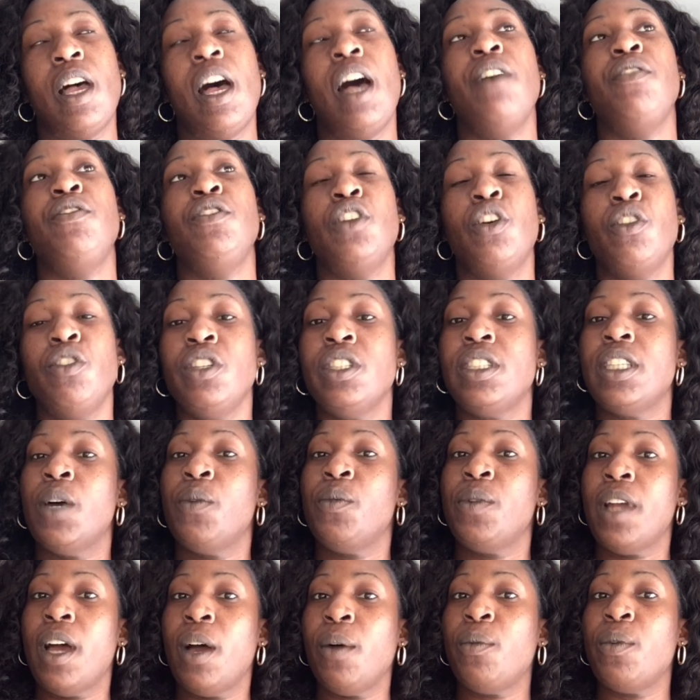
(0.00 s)
I've noticed that
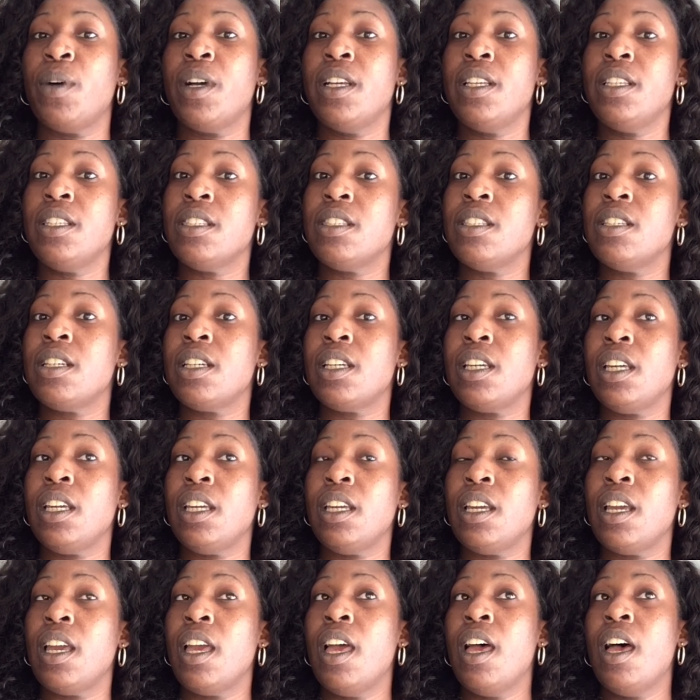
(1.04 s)
when I was
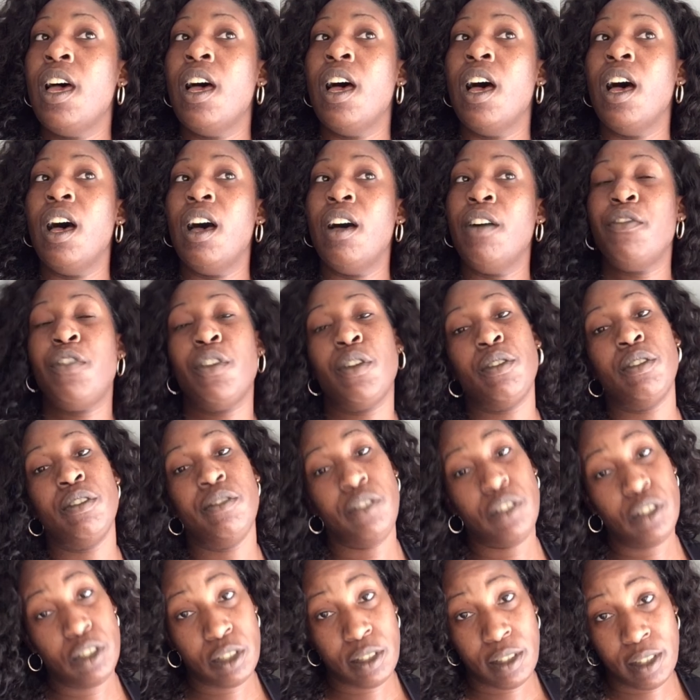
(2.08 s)
looking for
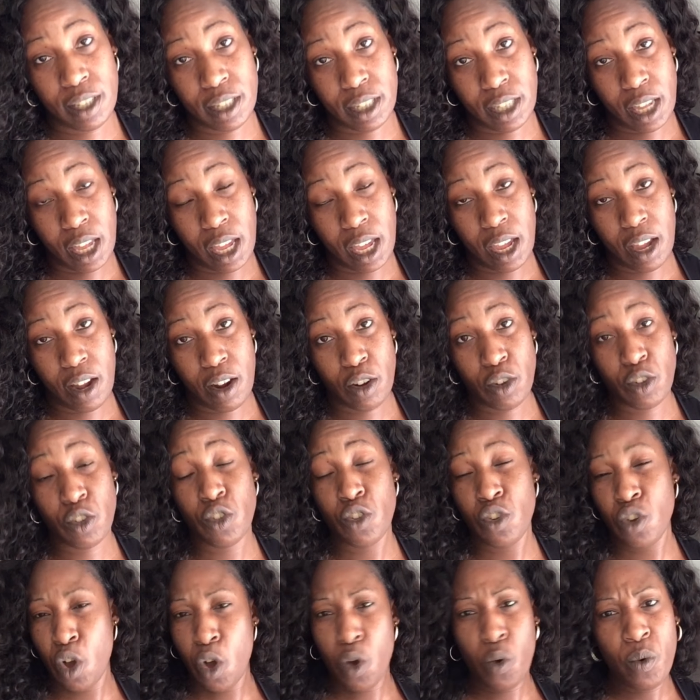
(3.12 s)
reviews on this hair,
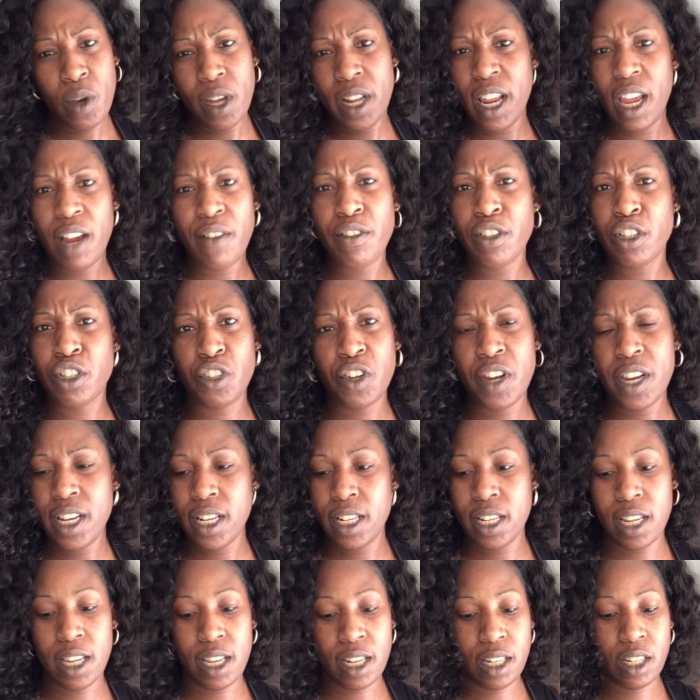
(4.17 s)
no one ever
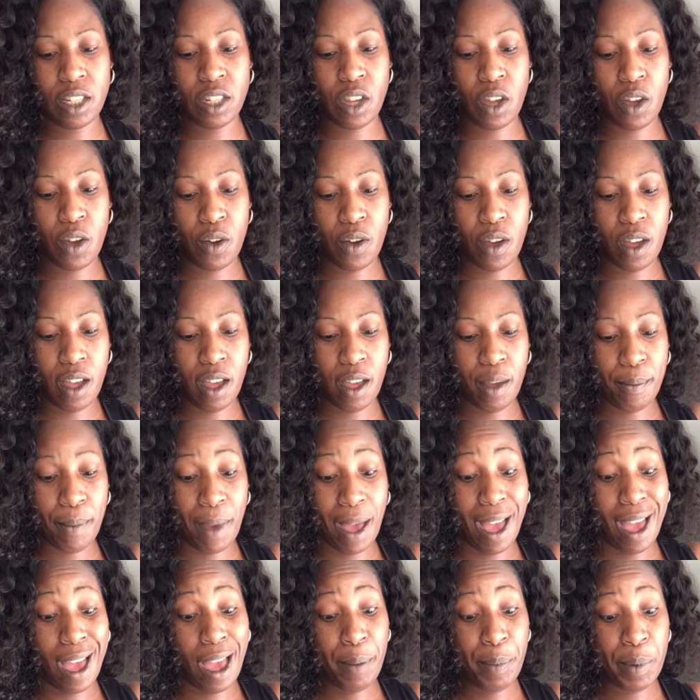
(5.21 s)
straightened it. So
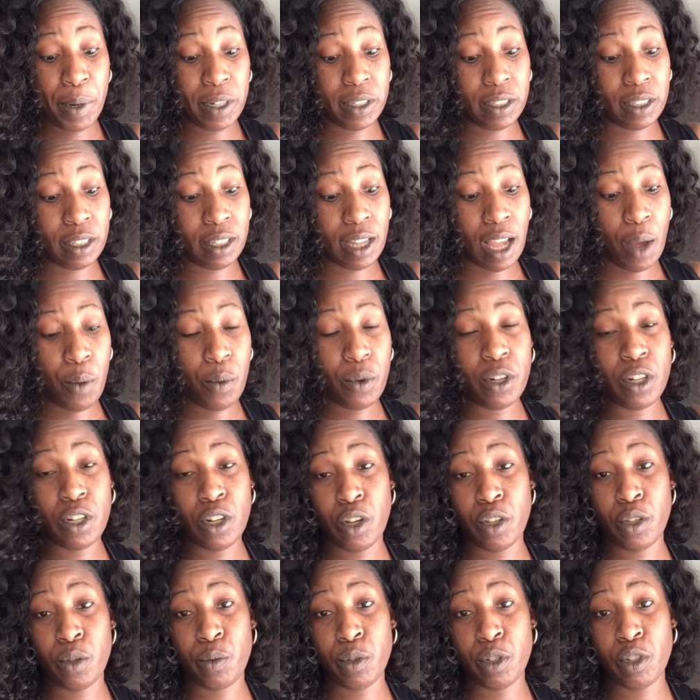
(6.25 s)
I personally, I want to
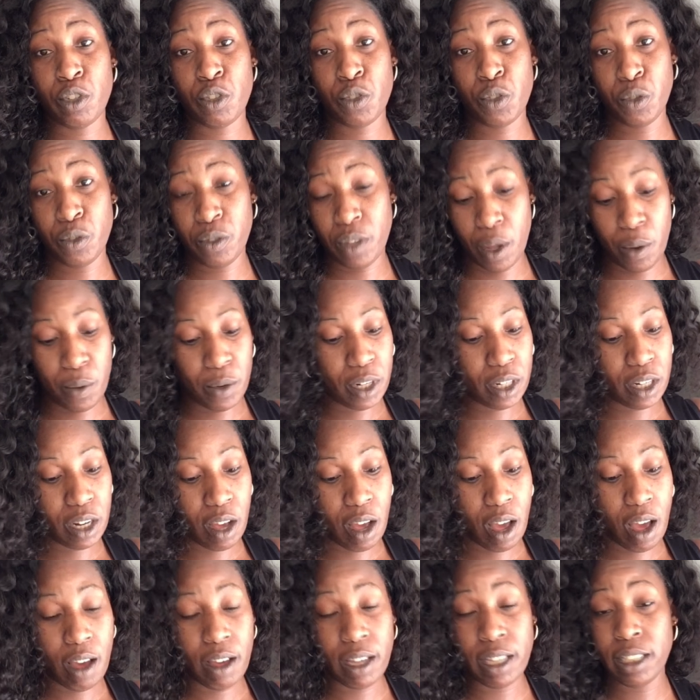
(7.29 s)
know the real truth. I want to
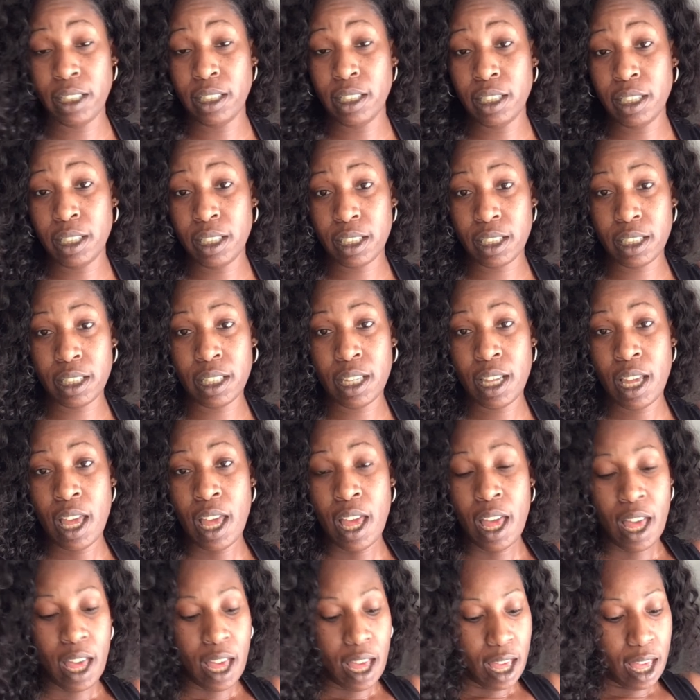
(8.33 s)
know how it looks
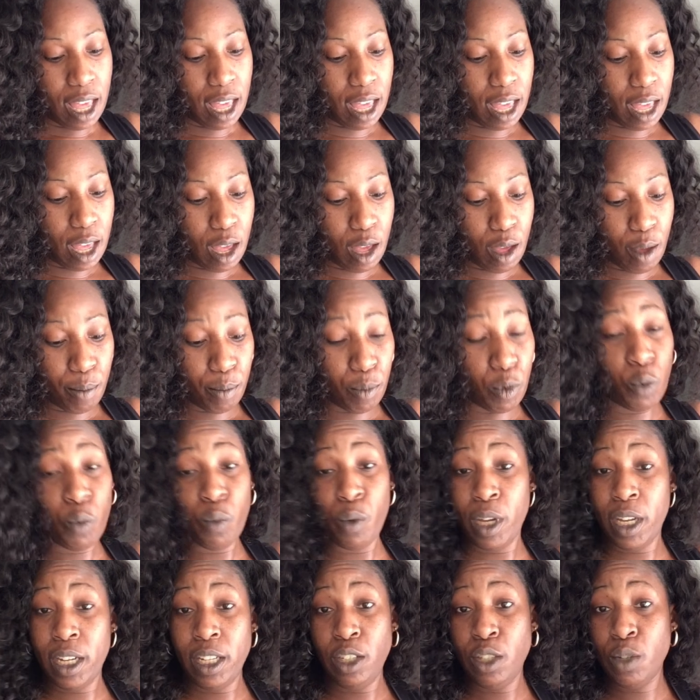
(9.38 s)

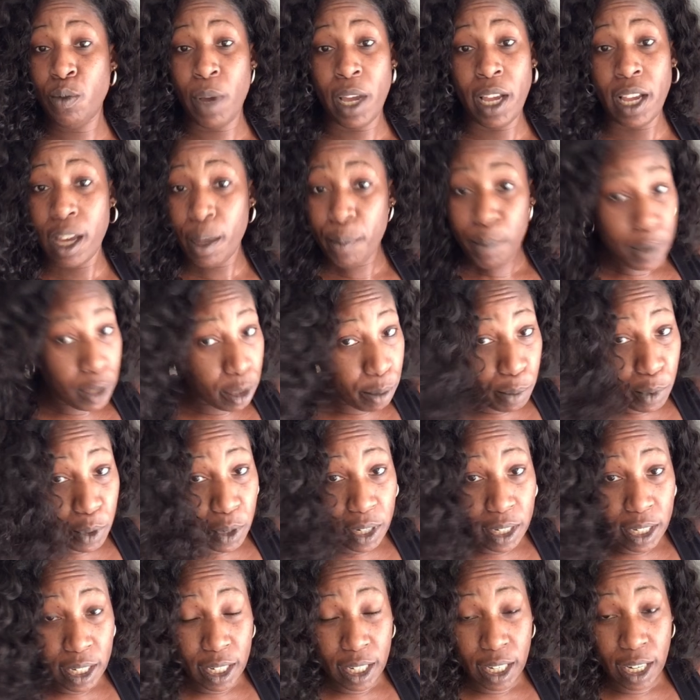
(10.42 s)
when you wake up in the
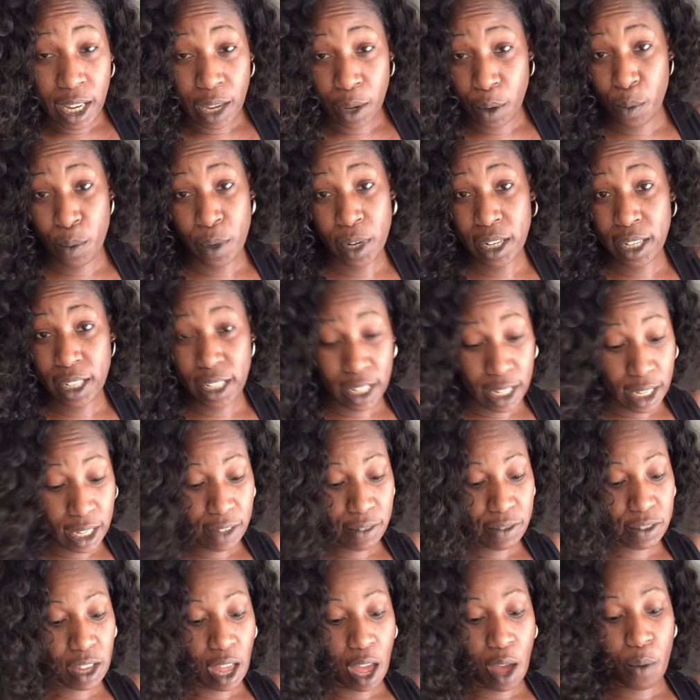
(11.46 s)
morning, what it
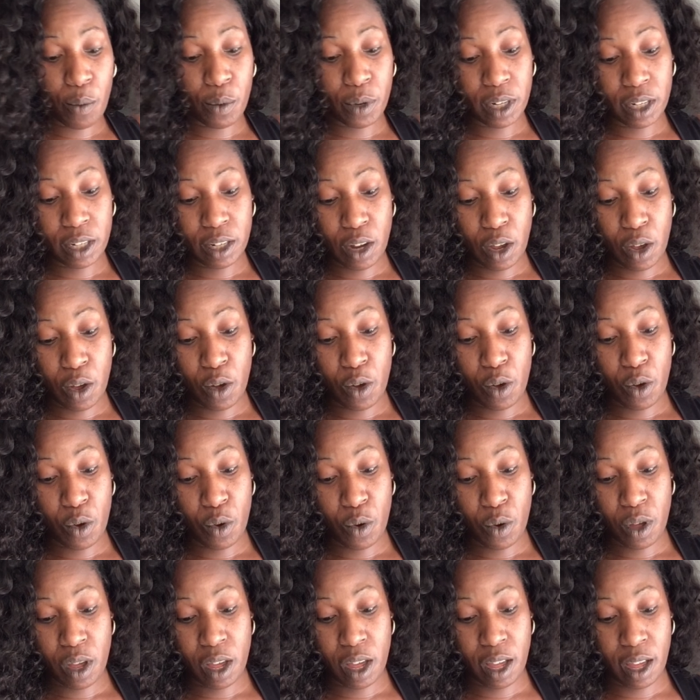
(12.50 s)
gives. I want to
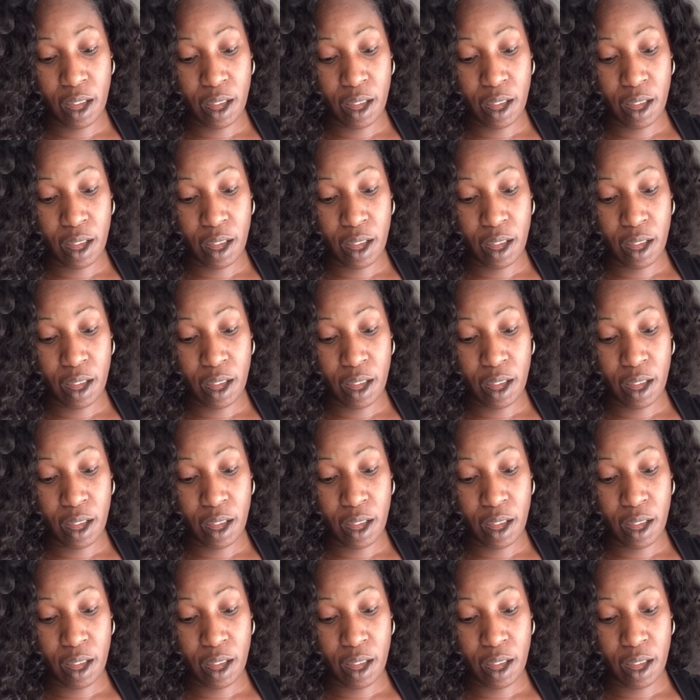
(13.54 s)
know